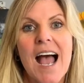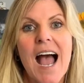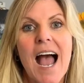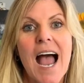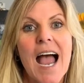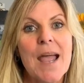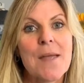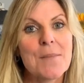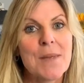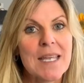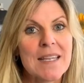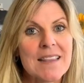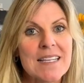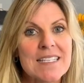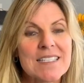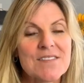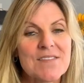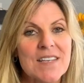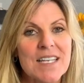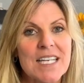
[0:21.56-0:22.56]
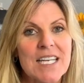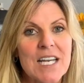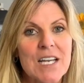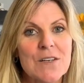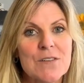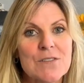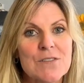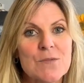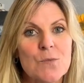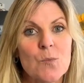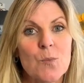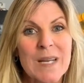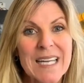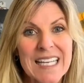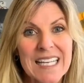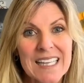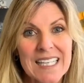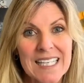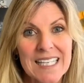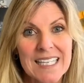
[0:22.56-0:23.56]
I make these videos
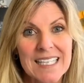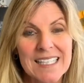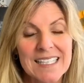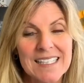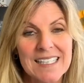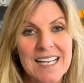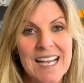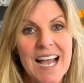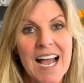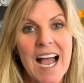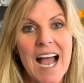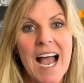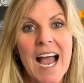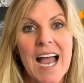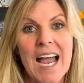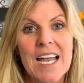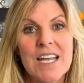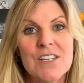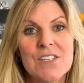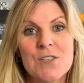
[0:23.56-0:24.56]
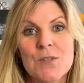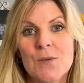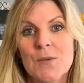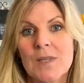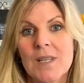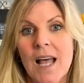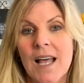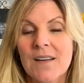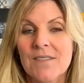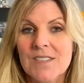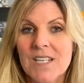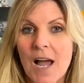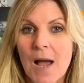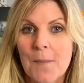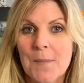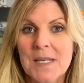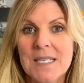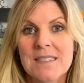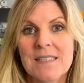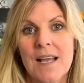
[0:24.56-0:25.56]
weekly I do a lot of
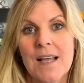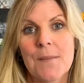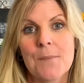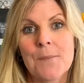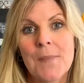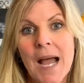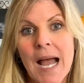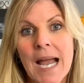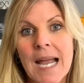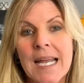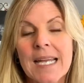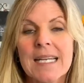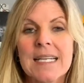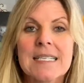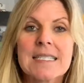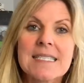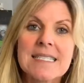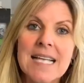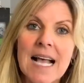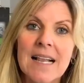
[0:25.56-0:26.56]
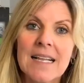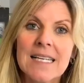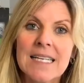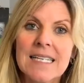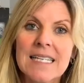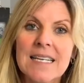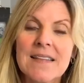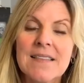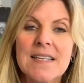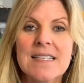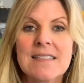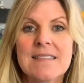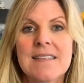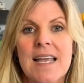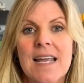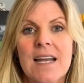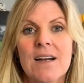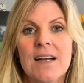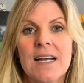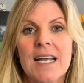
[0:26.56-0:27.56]
topics on buying and selling in this
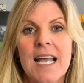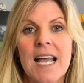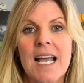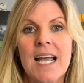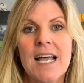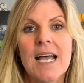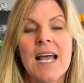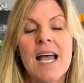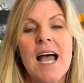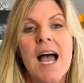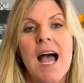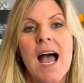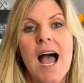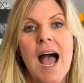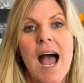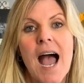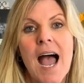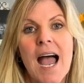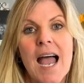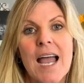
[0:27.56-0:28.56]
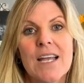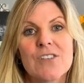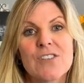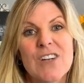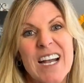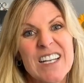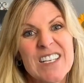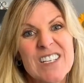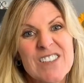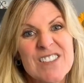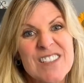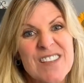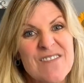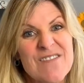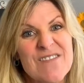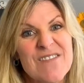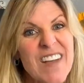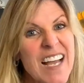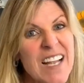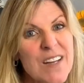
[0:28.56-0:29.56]
area. I try and do some
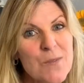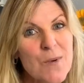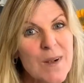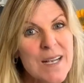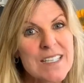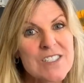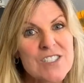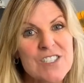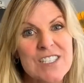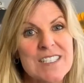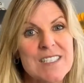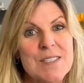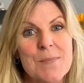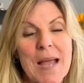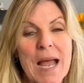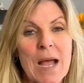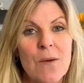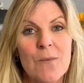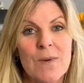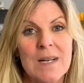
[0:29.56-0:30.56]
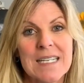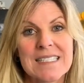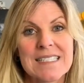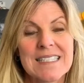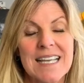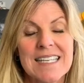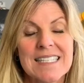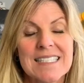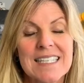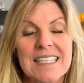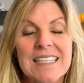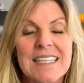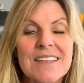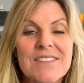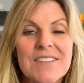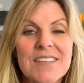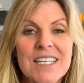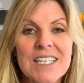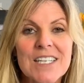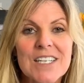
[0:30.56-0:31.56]
fun ones just about what it's like to
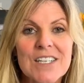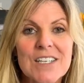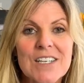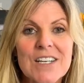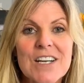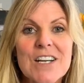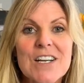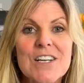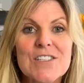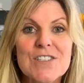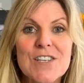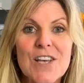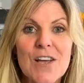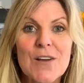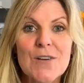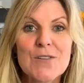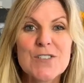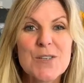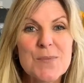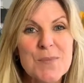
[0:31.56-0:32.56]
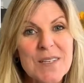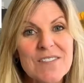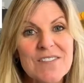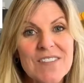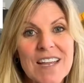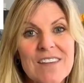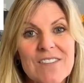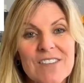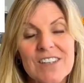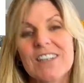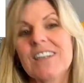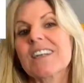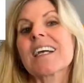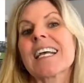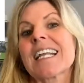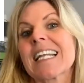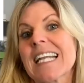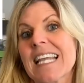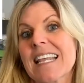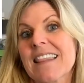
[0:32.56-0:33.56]
live here. So do me a favor
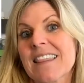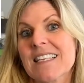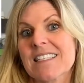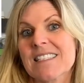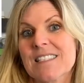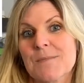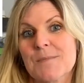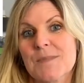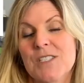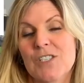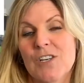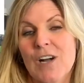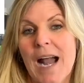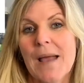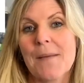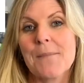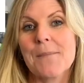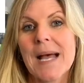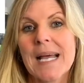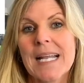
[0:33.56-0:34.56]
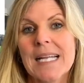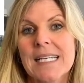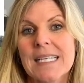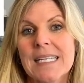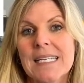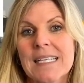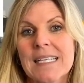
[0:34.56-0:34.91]
and hit the subscribe button.